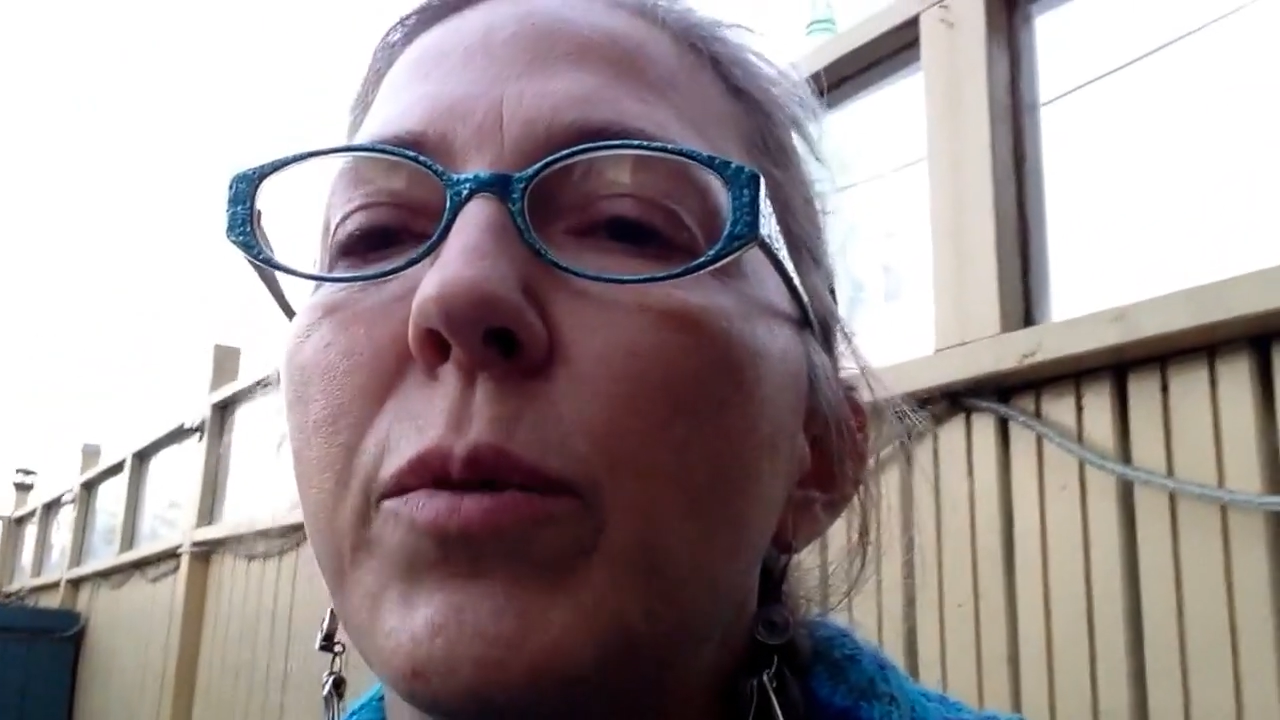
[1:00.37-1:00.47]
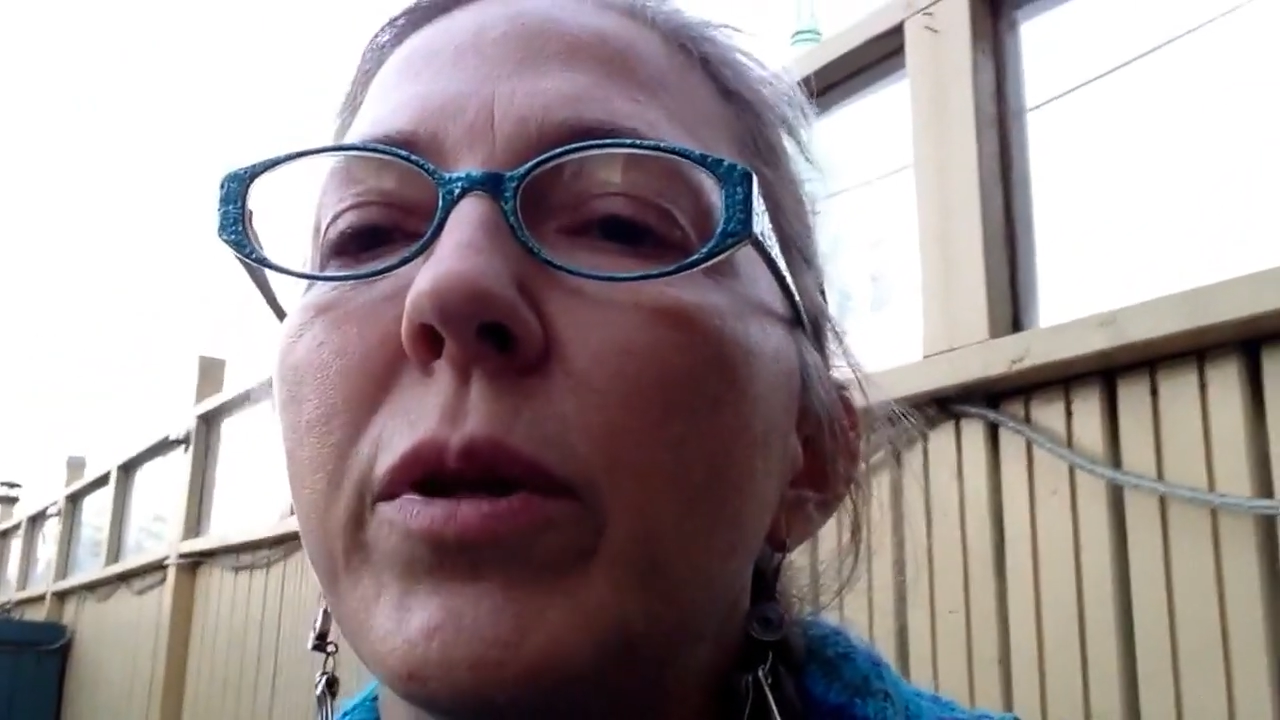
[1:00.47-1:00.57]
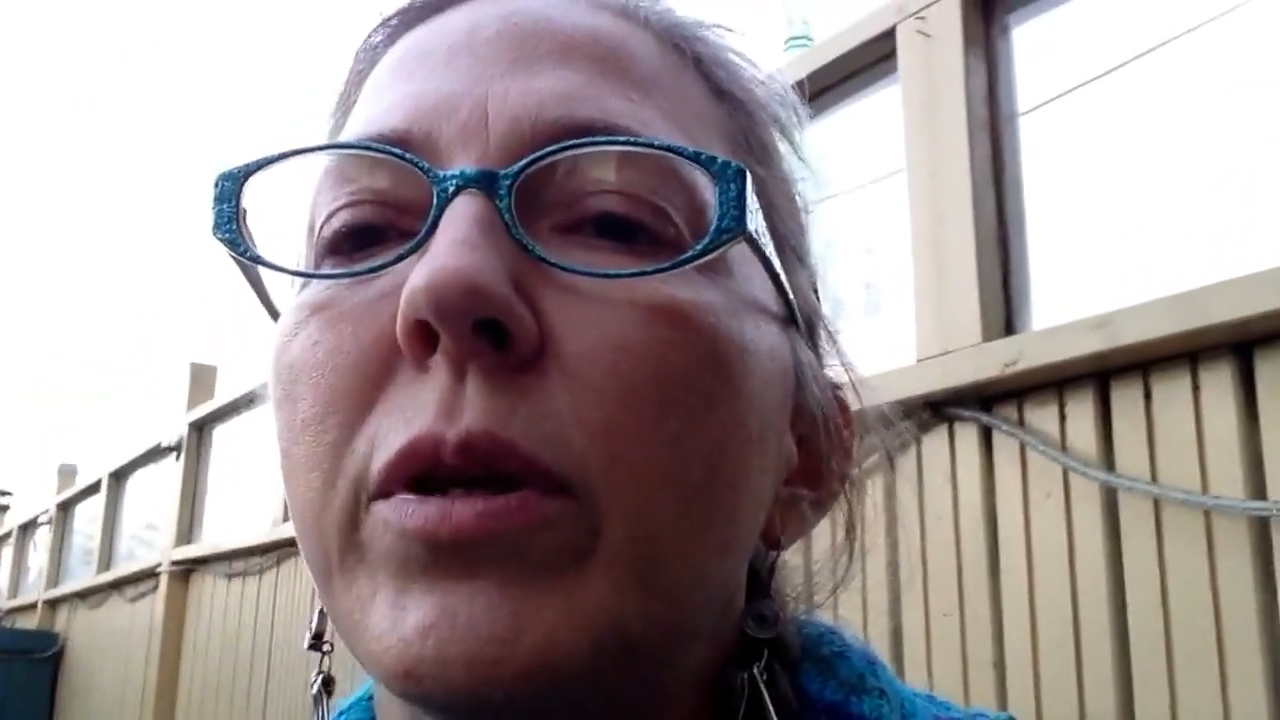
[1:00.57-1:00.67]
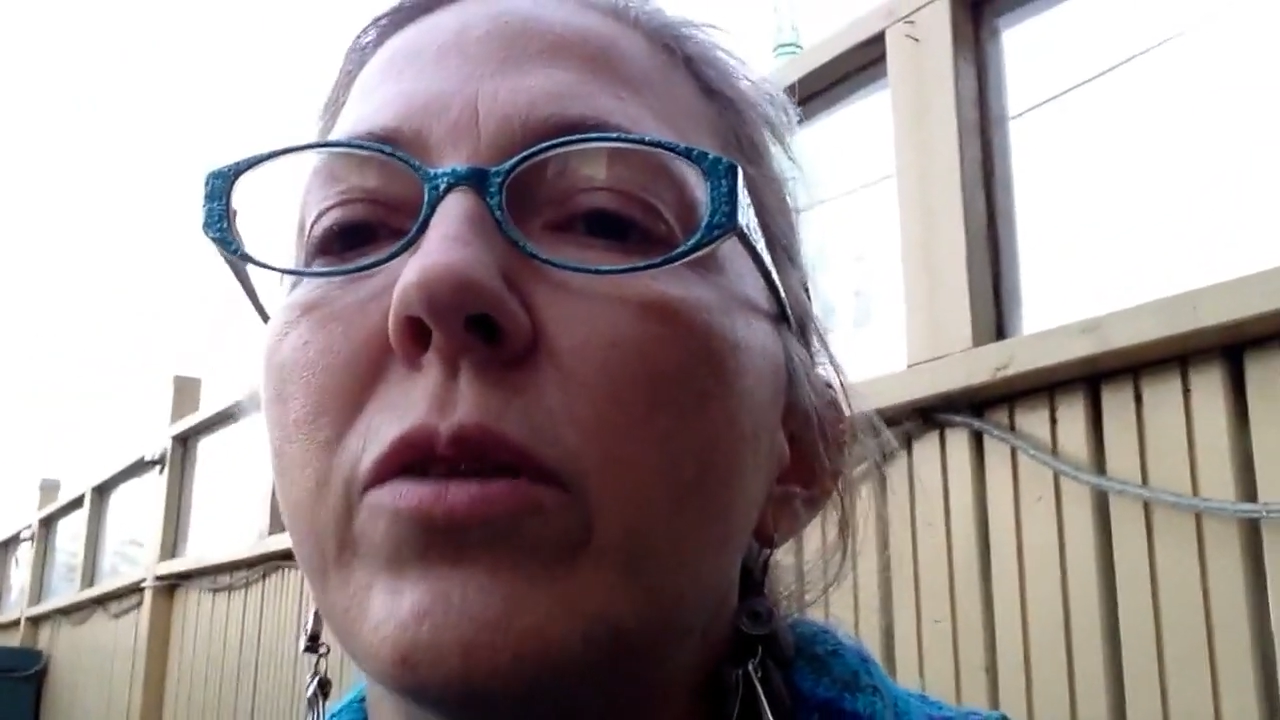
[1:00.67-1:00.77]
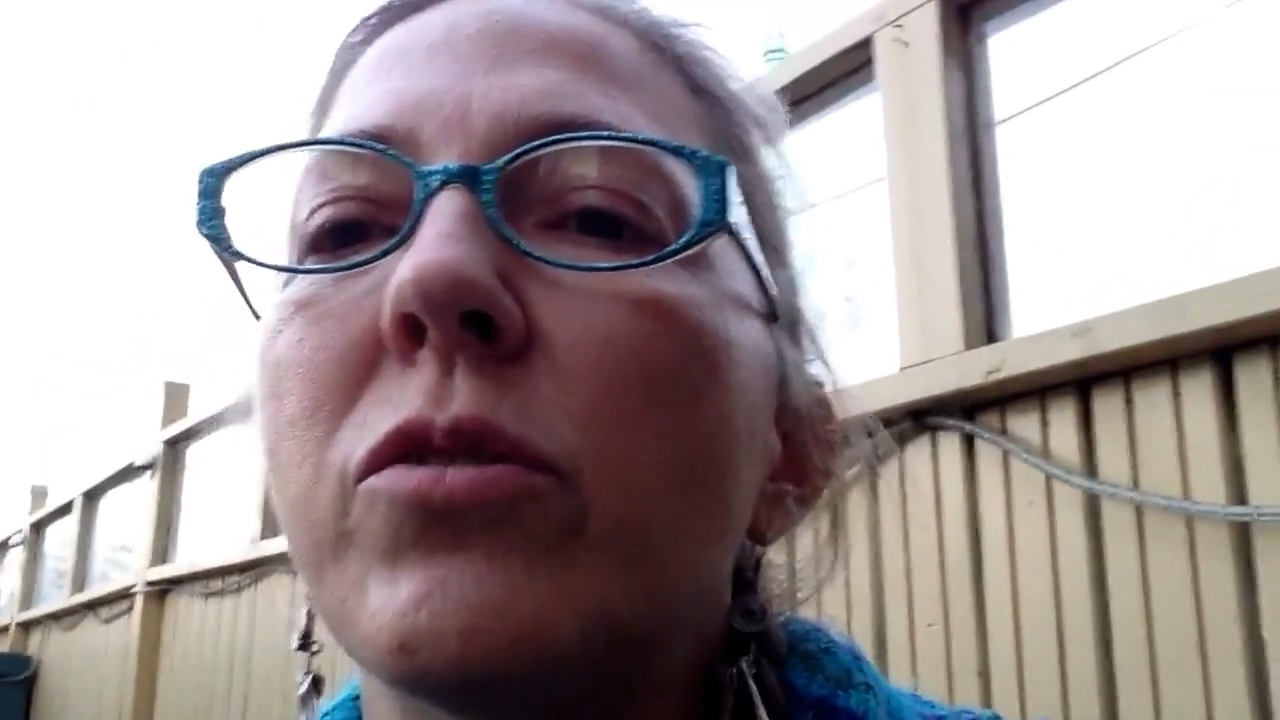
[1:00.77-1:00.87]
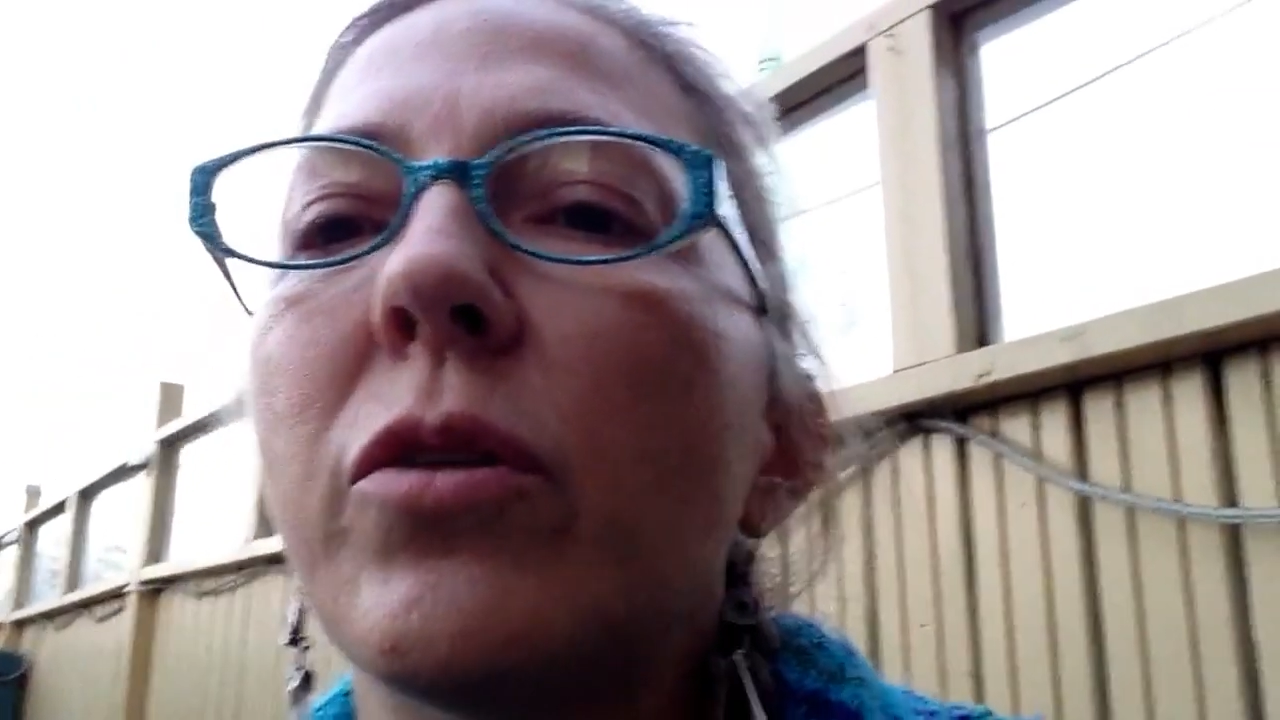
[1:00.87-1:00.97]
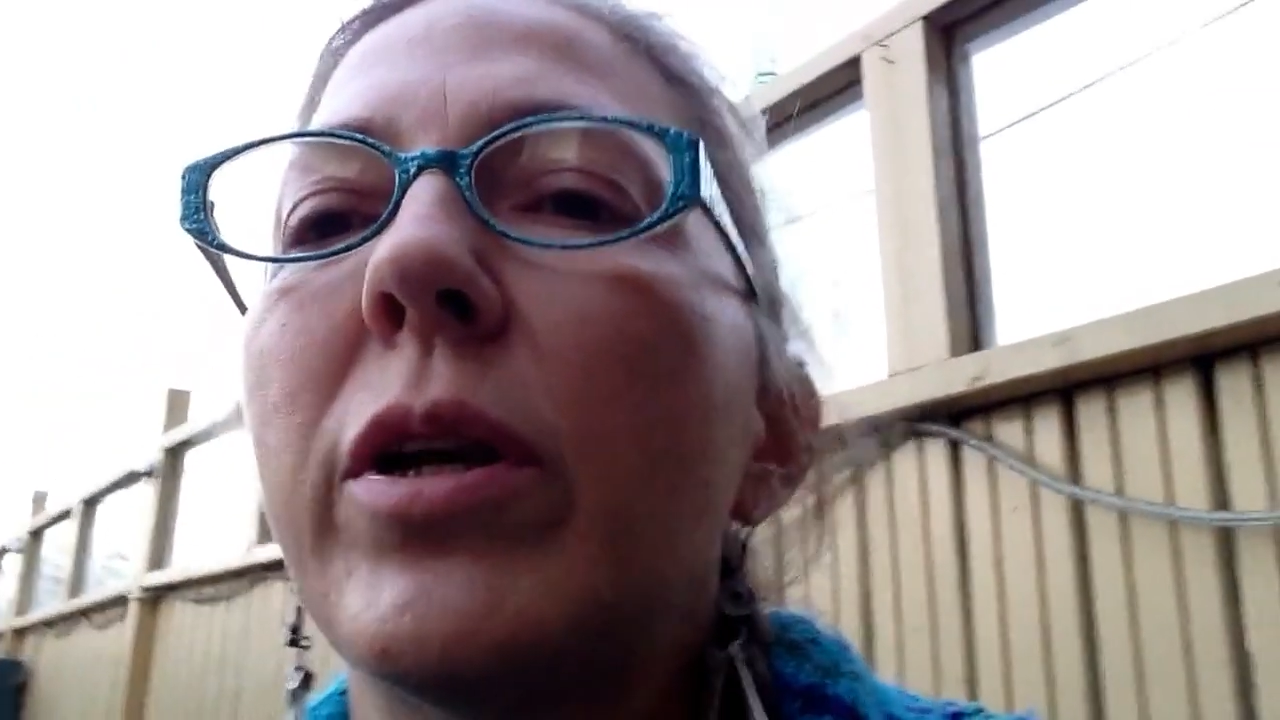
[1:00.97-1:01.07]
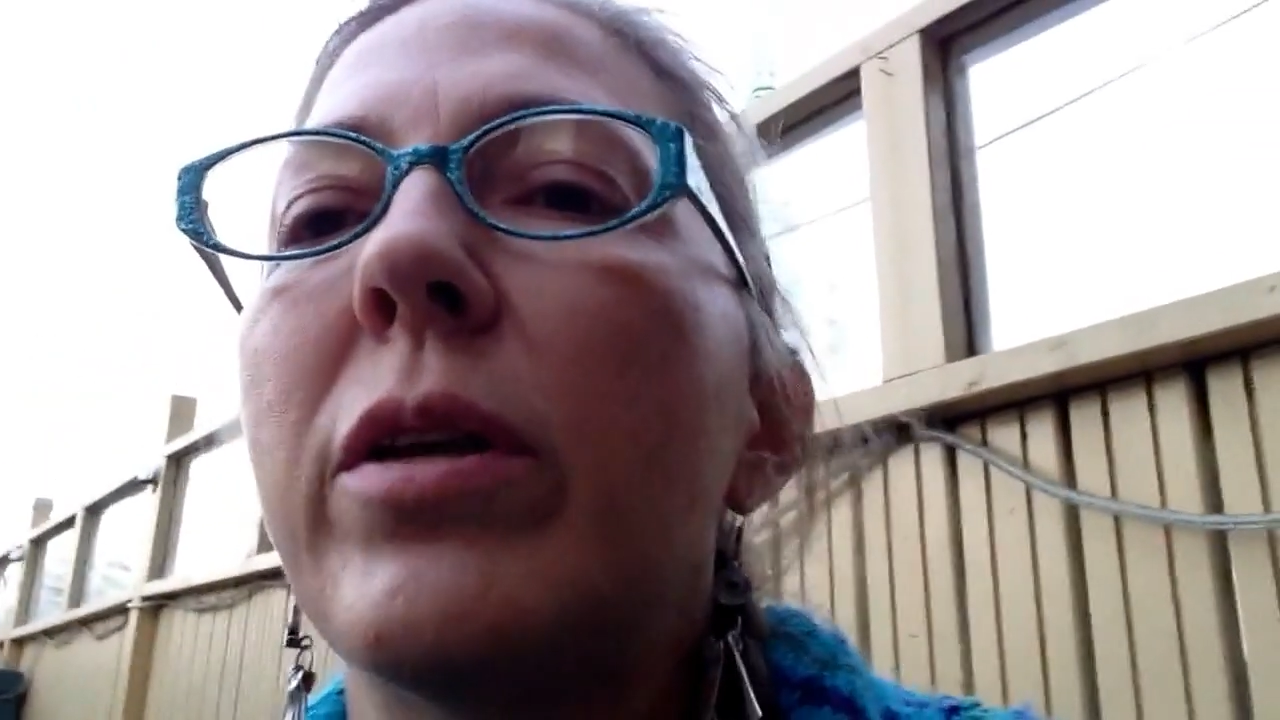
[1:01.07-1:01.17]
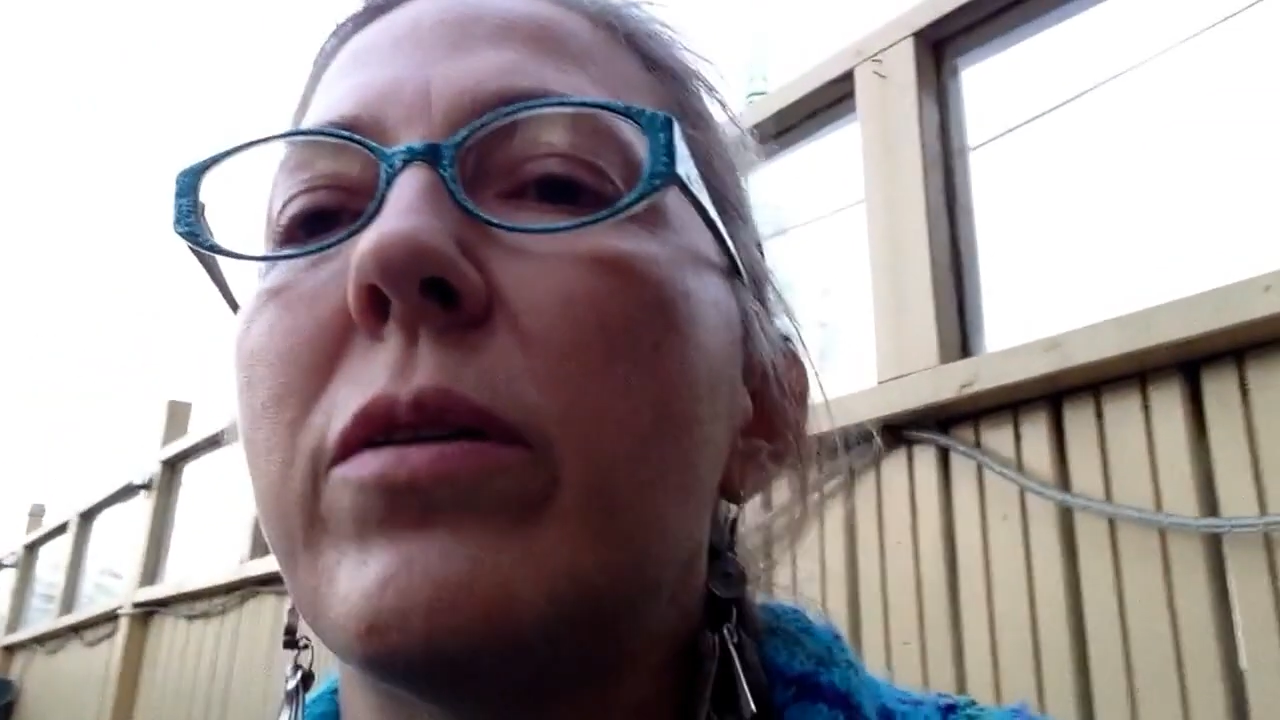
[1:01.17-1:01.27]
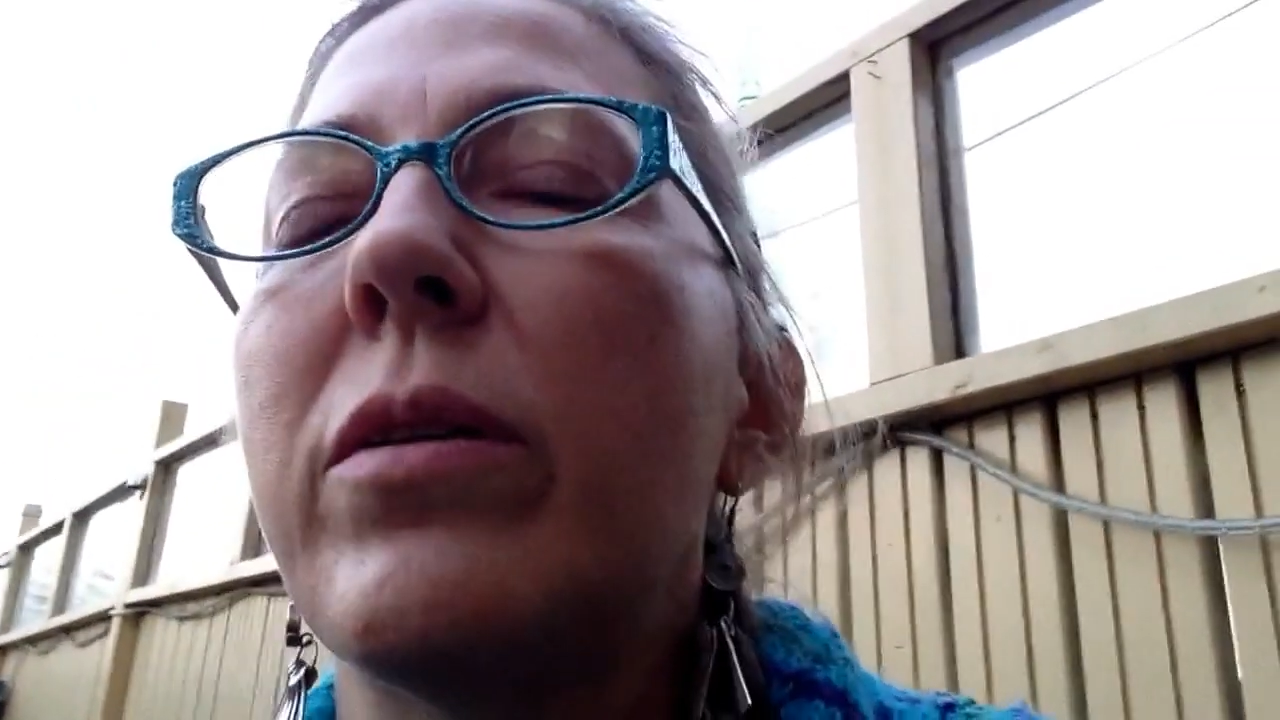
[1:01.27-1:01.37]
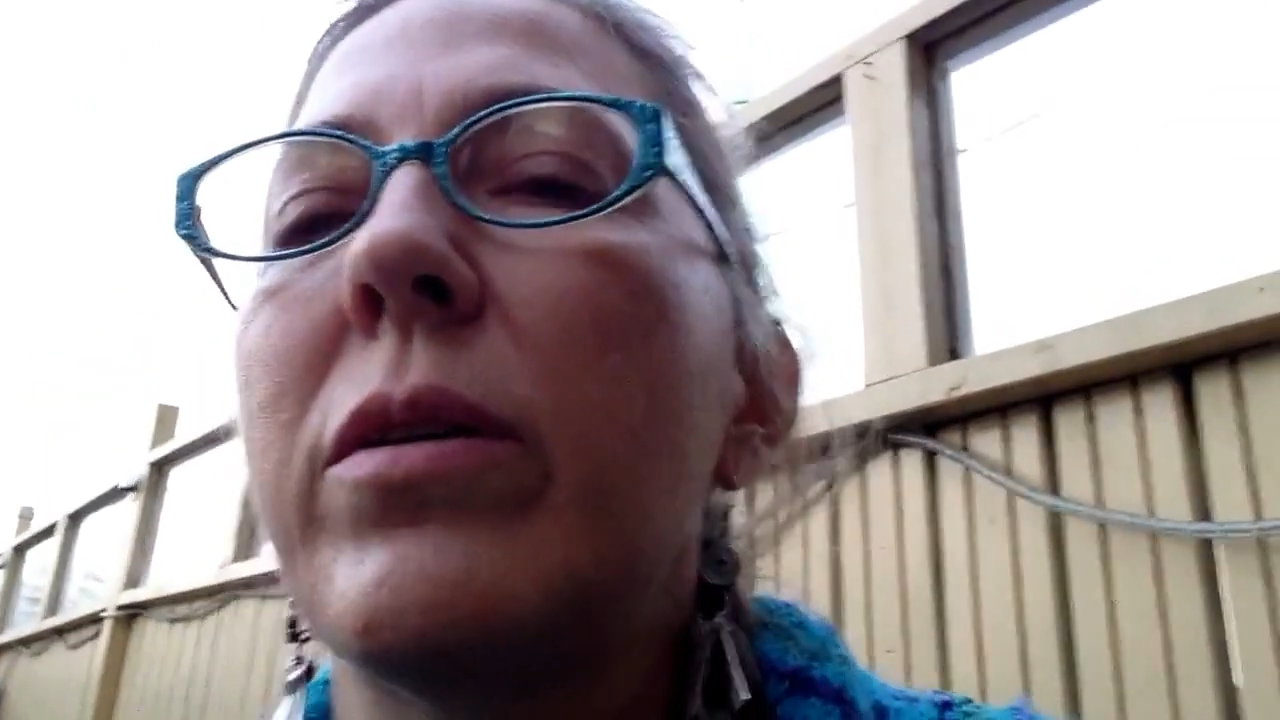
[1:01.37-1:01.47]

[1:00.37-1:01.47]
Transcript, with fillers: really enjoyed it.